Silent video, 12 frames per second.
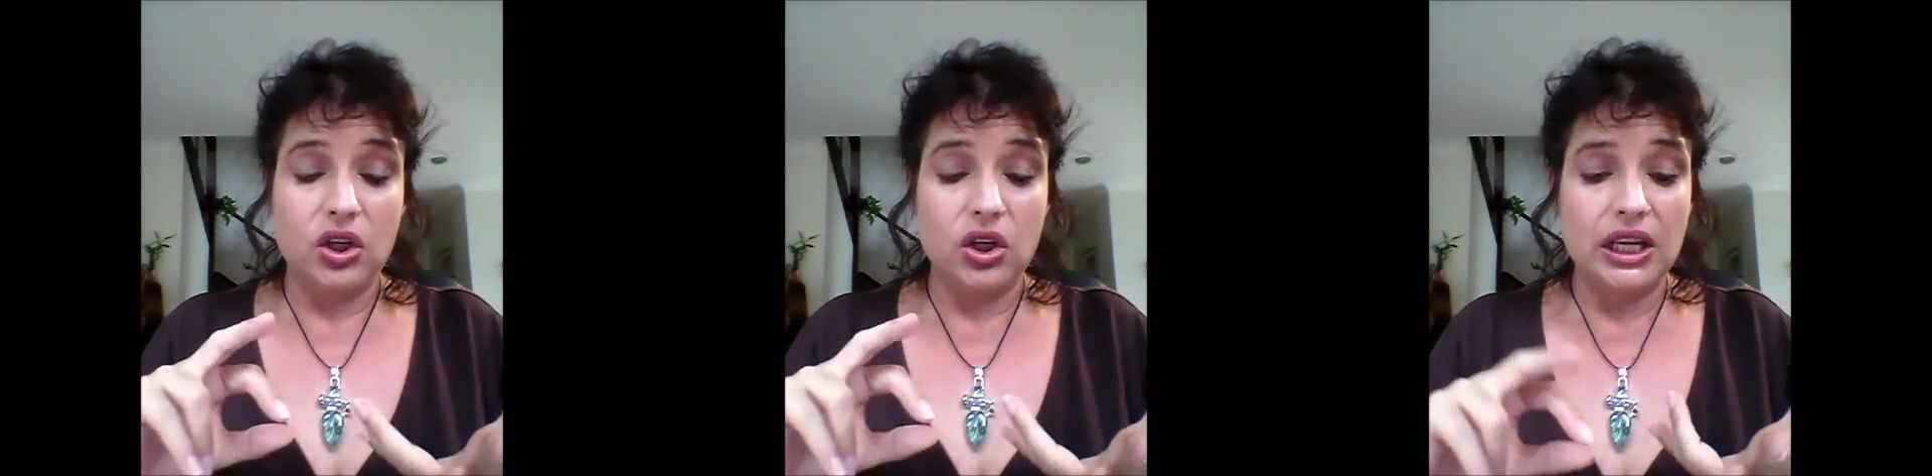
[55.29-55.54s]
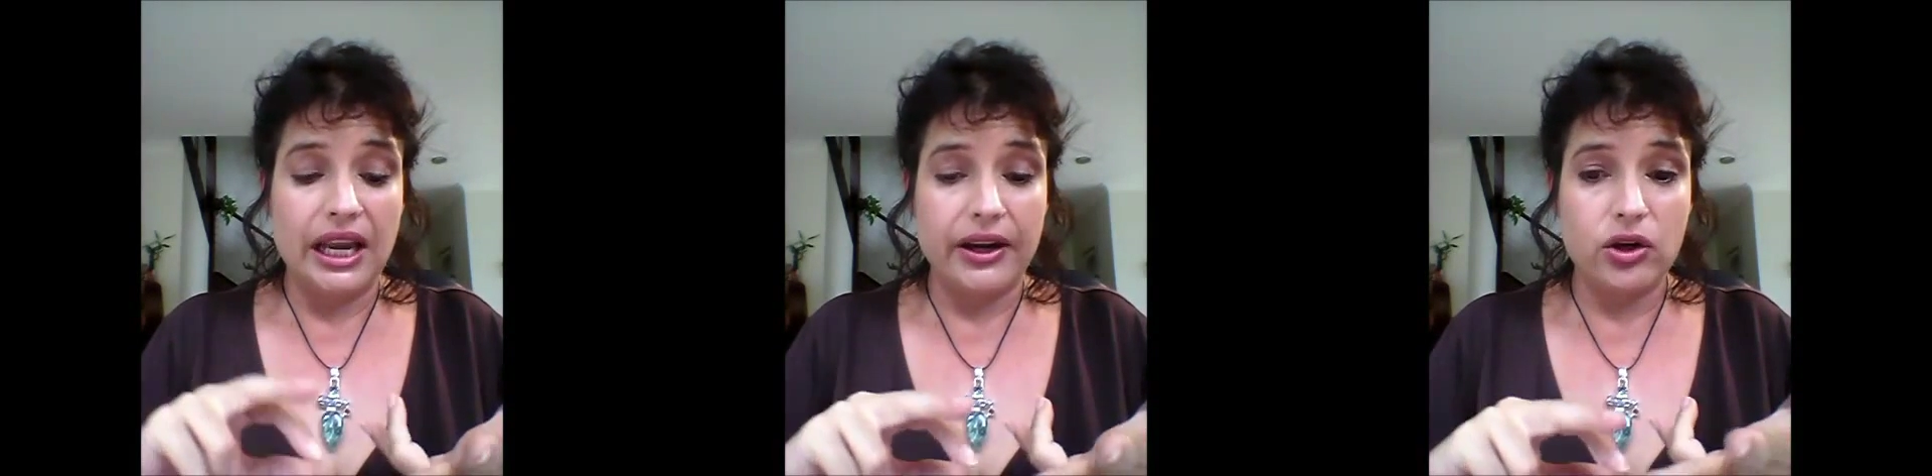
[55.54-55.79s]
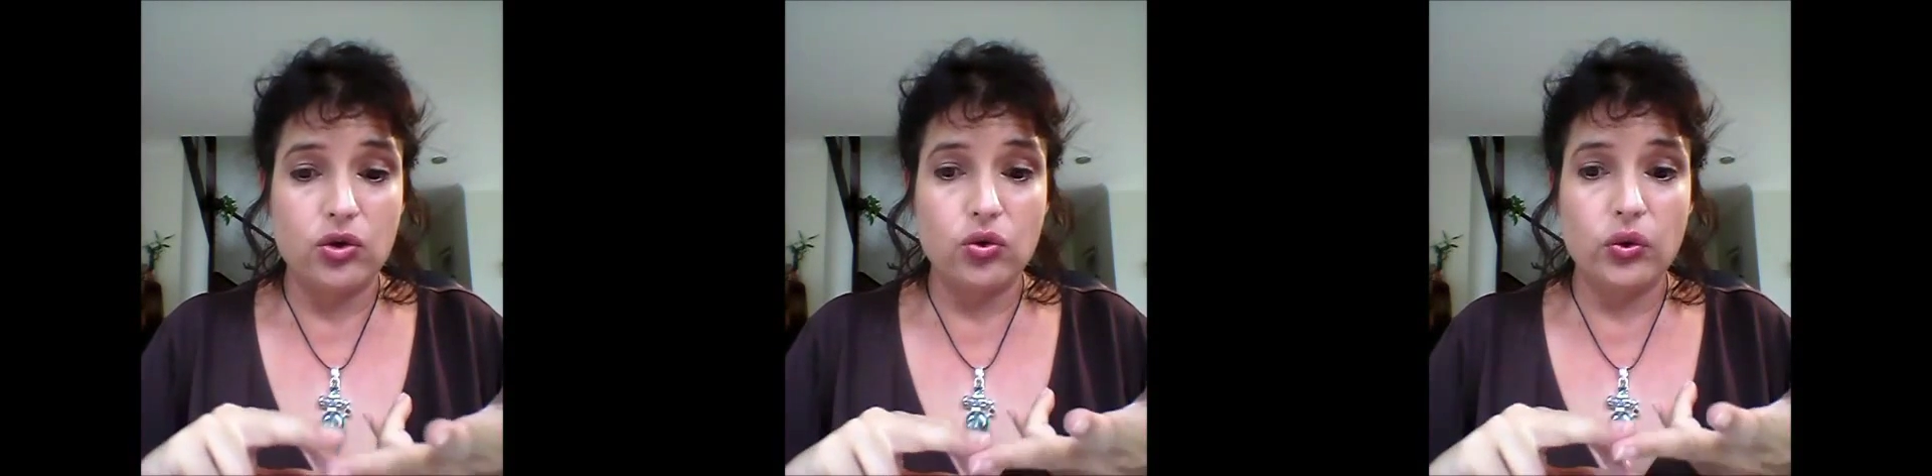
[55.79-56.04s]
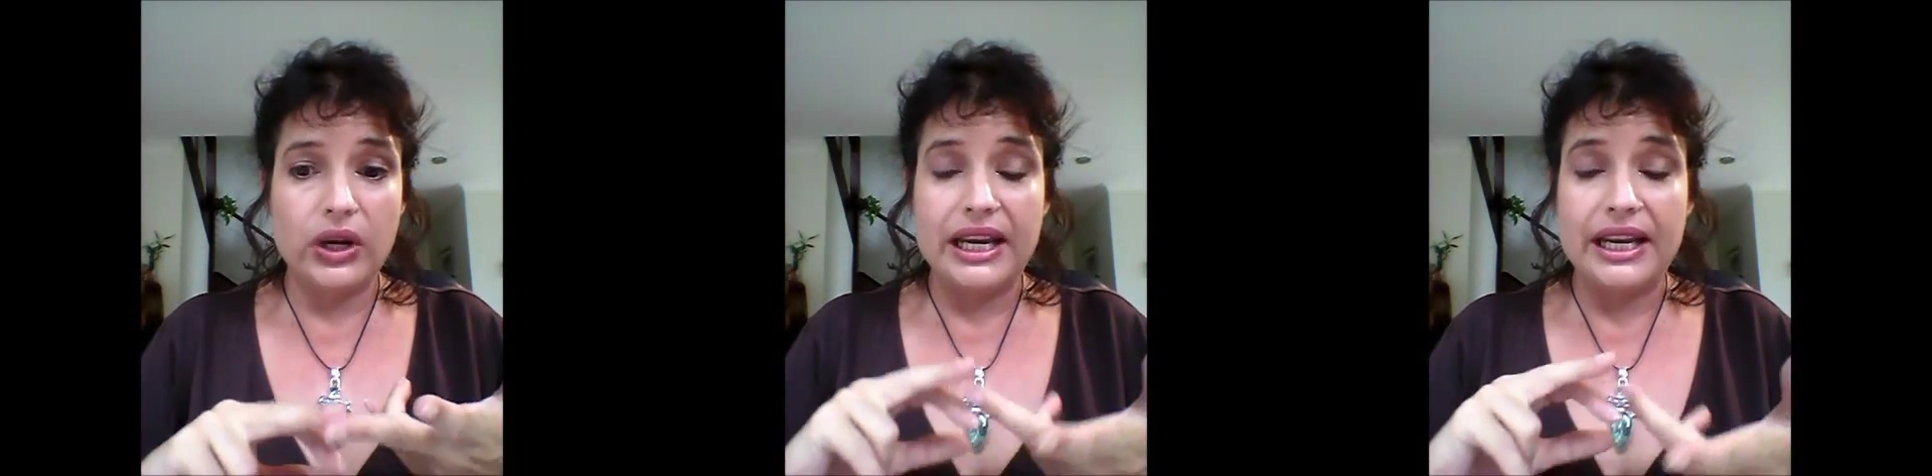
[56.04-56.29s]
You can get
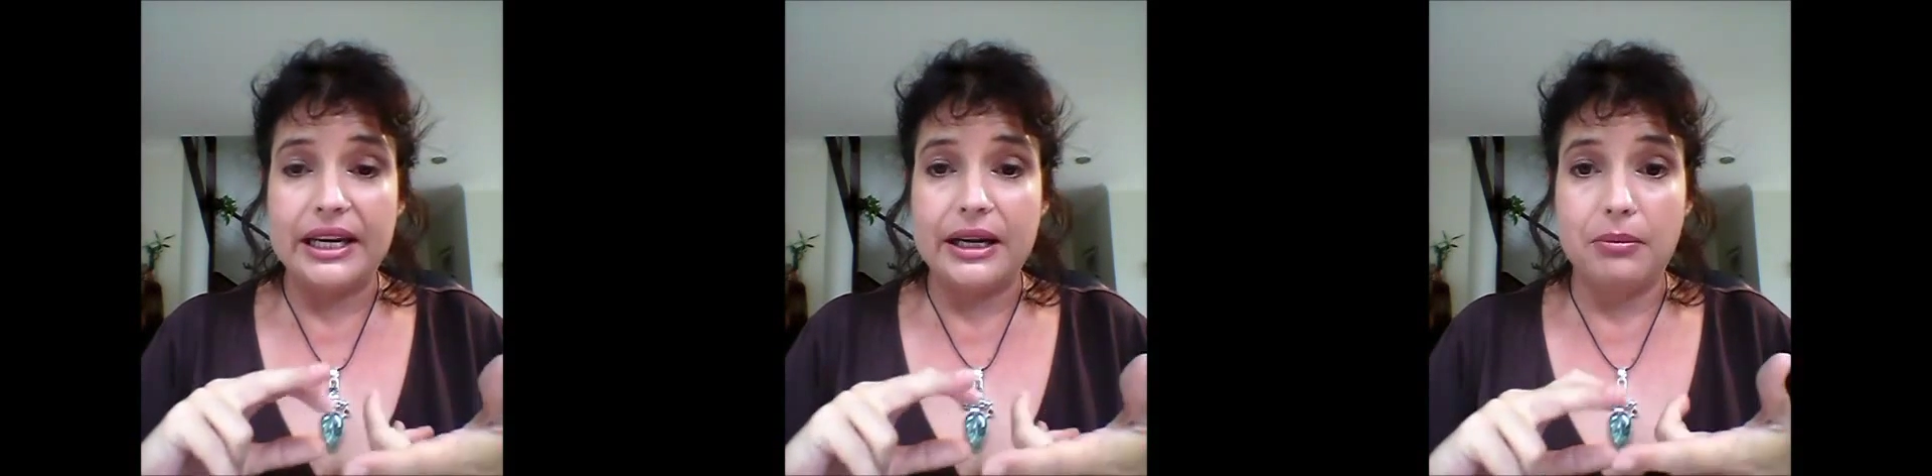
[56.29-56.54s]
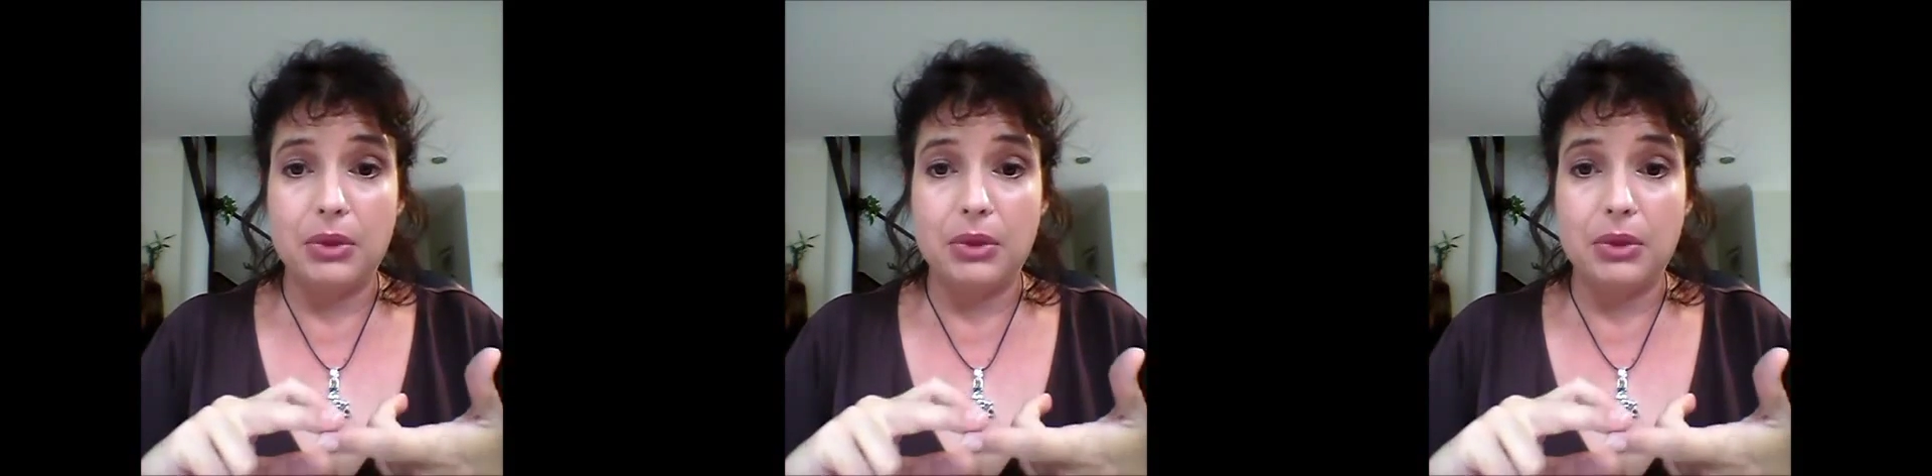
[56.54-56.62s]
green,